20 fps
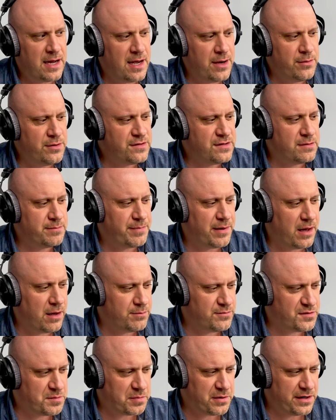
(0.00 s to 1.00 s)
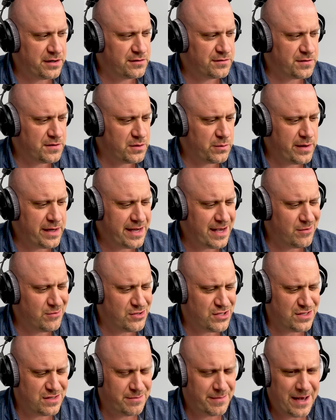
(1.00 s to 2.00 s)
I was in Palm Springs for the weekend,
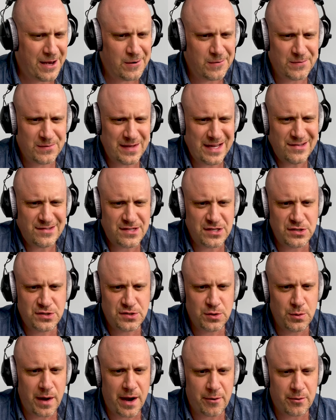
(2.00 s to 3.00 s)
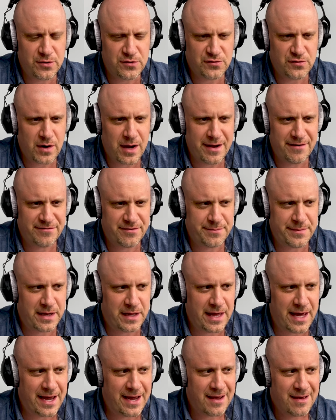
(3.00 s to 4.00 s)
which is about less than 2 hours drive from
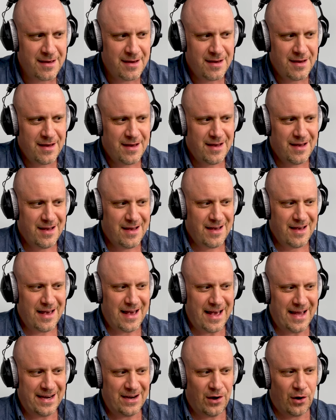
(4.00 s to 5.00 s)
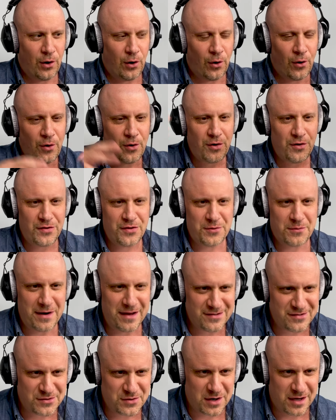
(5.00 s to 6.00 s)
LA, and all the
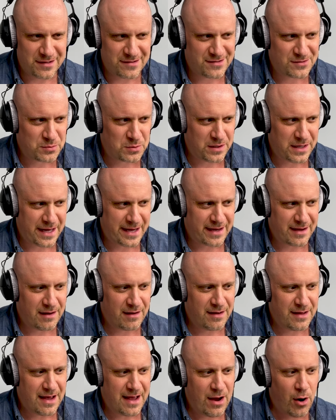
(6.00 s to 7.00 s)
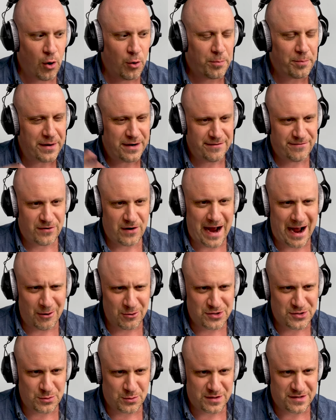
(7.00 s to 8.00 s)
restaurants were like open for
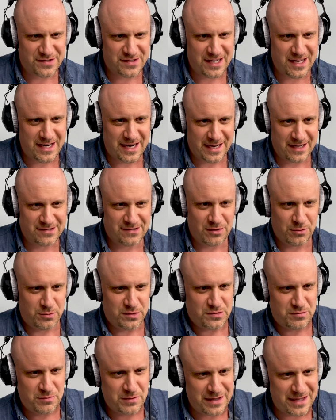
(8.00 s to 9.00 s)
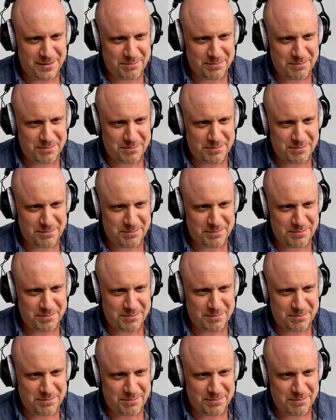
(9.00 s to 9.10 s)
outdoor seating, so it was really